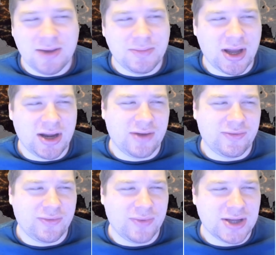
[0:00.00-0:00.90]
many
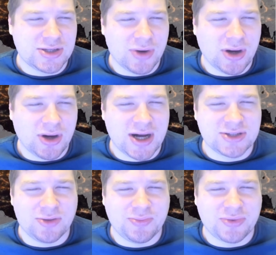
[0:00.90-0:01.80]
of which will
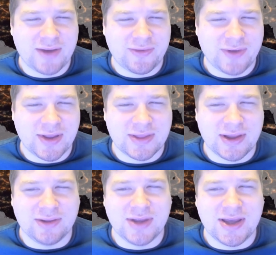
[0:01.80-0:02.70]
also profit
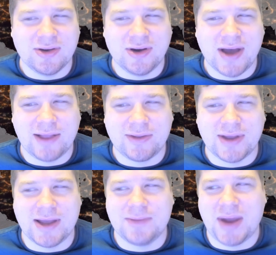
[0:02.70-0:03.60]
the illegal
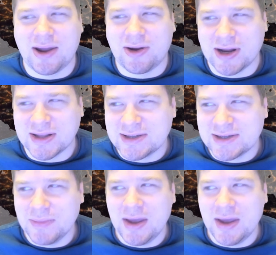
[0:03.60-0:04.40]
alien parents.